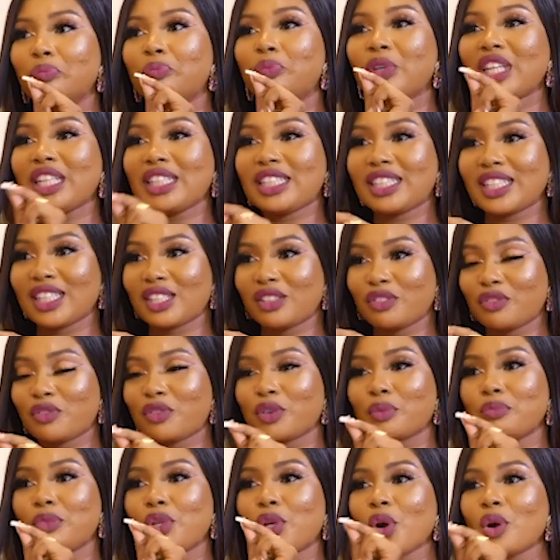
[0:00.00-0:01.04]
beating
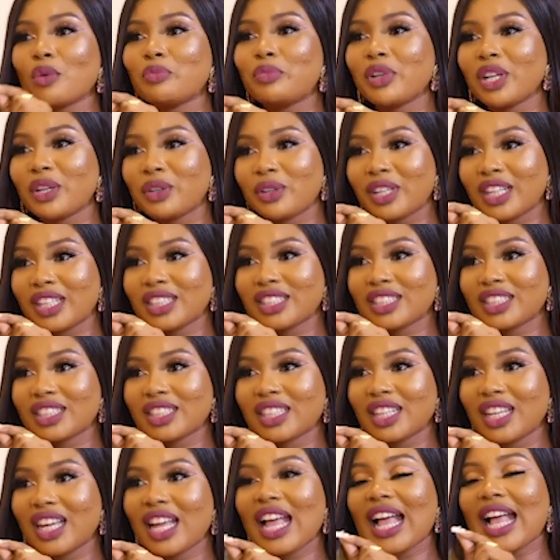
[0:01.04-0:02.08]
from your parent
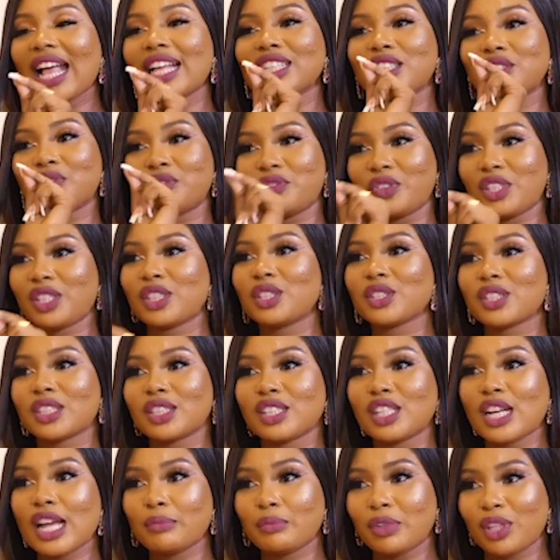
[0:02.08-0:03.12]
as
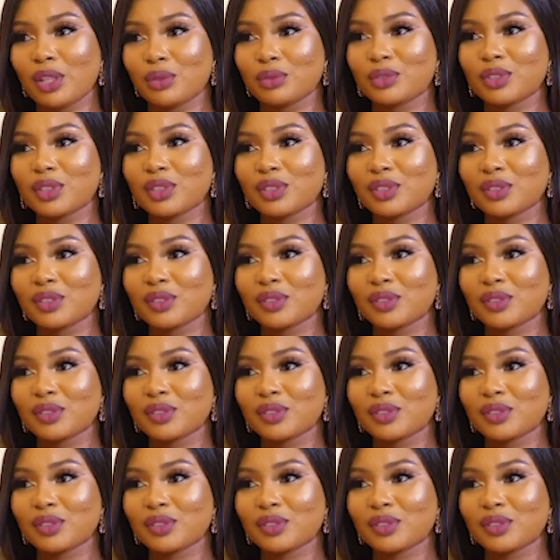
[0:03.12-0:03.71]
physical abuse?